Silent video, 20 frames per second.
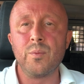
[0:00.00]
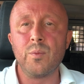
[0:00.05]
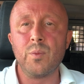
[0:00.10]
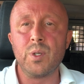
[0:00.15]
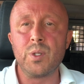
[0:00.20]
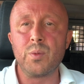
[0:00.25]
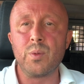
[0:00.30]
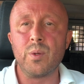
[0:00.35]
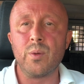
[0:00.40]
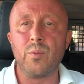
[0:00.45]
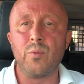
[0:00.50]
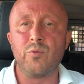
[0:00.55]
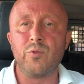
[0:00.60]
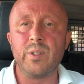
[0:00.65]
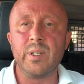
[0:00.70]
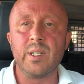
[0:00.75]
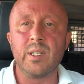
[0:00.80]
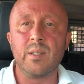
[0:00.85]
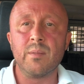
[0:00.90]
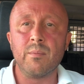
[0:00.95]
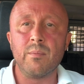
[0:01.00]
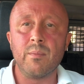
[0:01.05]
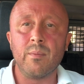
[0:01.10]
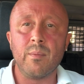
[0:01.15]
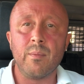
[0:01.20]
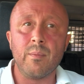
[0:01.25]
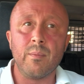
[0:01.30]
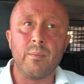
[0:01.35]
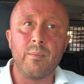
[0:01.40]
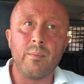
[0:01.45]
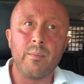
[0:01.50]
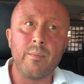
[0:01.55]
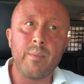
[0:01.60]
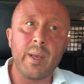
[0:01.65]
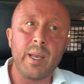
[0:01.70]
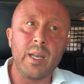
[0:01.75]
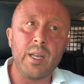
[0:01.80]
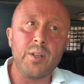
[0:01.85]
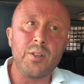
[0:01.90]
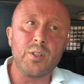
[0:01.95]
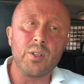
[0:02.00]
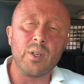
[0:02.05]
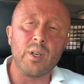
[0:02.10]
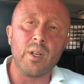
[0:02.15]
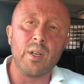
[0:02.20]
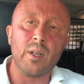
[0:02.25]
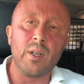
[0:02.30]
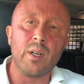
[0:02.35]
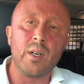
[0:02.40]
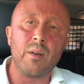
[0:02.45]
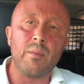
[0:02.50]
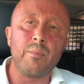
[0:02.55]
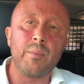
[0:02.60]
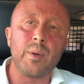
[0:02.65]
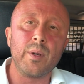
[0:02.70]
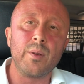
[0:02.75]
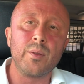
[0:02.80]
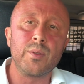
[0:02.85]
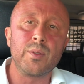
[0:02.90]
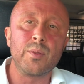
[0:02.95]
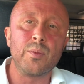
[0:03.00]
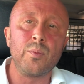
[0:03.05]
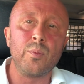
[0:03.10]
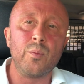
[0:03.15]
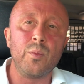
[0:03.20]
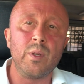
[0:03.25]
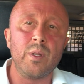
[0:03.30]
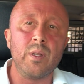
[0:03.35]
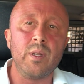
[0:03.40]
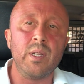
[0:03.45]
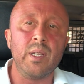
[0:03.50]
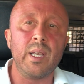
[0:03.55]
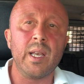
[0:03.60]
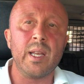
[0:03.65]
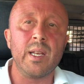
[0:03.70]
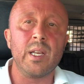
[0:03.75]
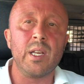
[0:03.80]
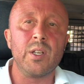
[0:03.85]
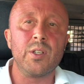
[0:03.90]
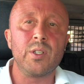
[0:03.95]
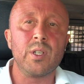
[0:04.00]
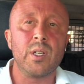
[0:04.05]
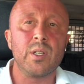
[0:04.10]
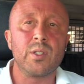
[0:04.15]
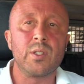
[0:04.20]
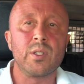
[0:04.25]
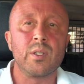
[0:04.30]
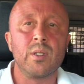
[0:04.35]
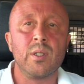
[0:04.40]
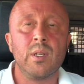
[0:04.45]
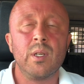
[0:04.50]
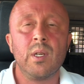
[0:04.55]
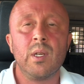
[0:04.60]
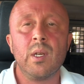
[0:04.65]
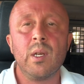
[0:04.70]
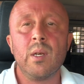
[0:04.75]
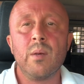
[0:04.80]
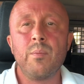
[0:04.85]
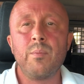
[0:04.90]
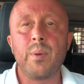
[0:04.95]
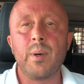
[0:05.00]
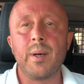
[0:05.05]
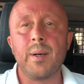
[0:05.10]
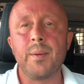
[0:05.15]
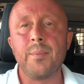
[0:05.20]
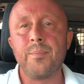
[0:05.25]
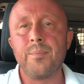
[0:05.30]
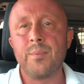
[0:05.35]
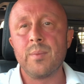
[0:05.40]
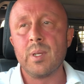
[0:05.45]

which would ring major alarm bells with the NHS. But